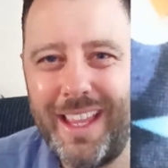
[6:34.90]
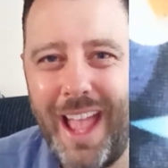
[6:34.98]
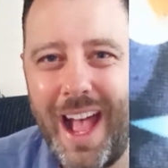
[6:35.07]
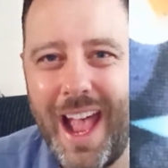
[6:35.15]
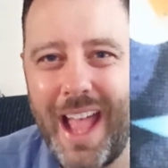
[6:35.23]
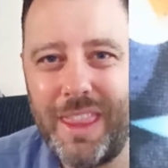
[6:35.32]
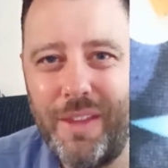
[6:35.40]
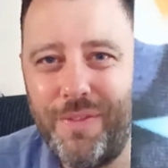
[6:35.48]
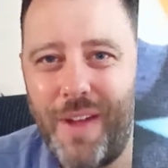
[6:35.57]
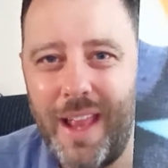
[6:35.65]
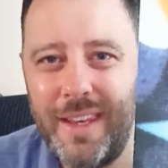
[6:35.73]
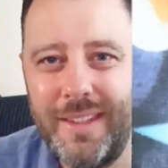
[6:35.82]
I had the
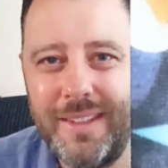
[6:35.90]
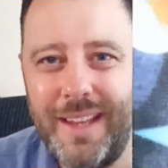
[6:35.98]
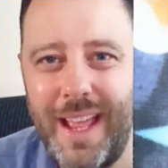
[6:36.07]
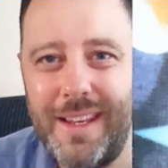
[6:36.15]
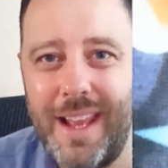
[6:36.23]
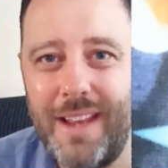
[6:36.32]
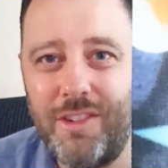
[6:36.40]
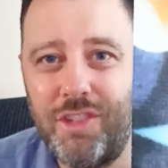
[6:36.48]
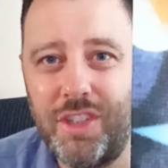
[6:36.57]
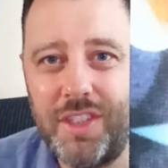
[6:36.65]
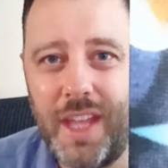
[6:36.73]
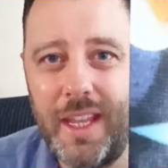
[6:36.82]
funds. Let's
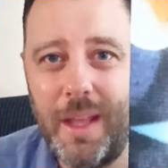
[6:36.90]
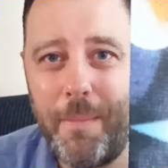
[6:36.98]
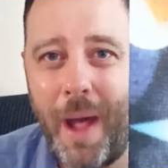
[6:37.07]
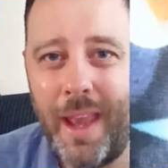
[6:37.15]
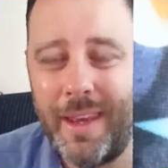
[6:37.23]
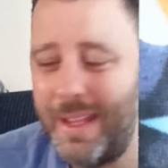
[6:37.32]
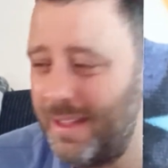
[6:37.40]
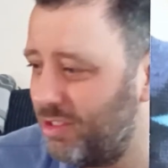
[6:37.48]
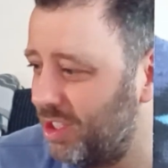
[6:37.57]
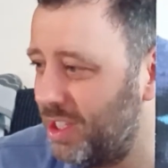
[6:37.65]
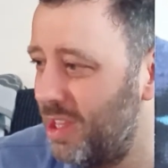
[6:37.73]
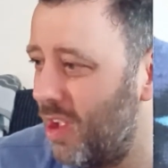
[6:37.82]
just take a punt. It's
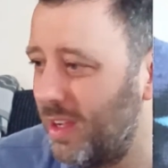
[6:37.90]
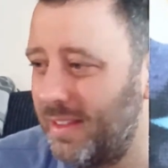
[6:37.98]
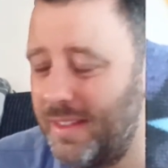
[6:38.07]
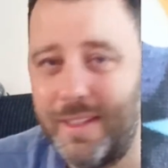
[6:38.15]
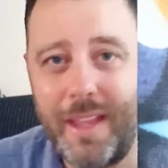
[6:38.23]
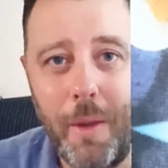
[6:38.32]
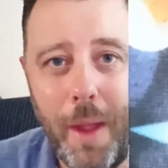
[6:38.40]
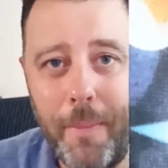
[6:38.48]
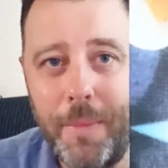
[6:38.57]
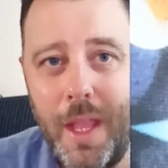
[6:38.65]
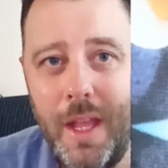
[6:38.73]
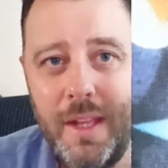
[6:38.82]
just nice to do it.
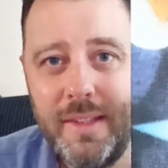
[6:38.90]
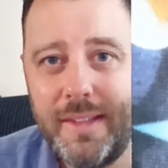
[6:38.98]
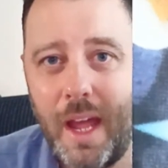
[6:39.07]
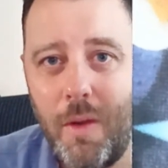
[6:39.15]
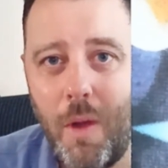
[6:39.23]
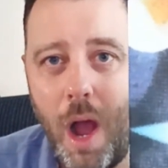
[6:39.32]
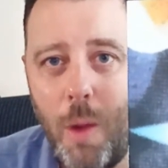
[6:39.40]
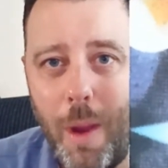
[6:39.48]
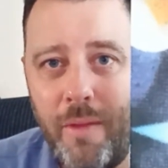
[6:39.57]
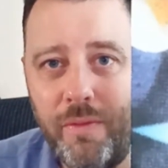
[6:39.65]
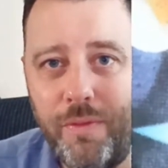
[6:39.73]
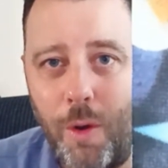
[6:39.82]
So I
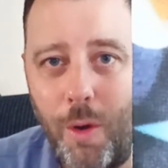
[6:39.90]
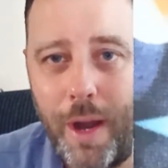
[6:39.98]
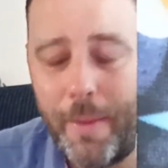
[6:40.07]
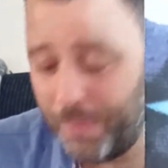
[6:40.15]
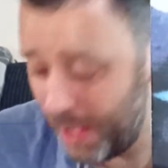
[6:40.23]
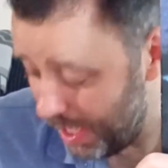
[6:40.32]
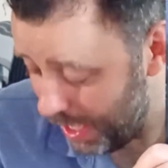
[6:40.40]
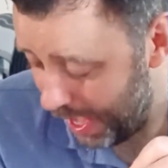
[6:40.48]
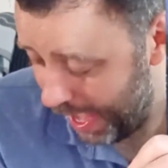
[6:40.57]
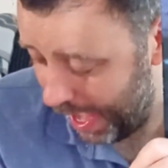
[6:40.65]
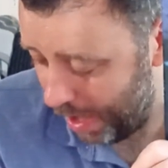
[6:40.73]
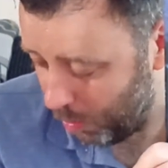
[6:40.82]
went for it.
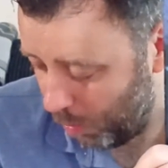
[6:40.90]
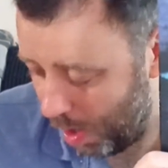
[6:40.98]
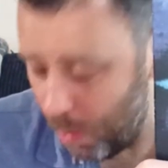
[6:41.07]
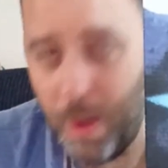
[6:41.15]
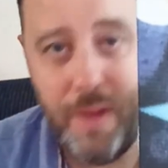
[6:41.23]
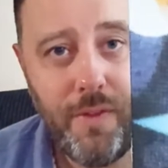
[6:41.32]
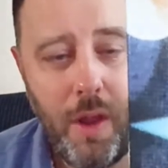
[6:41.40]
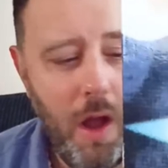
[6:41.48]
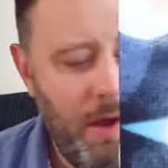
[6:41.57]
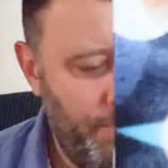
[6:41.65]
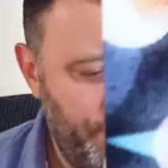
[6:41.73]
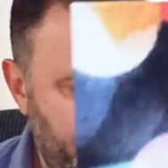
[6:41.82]
What we've
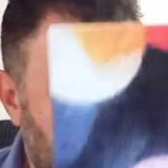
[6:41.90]
got,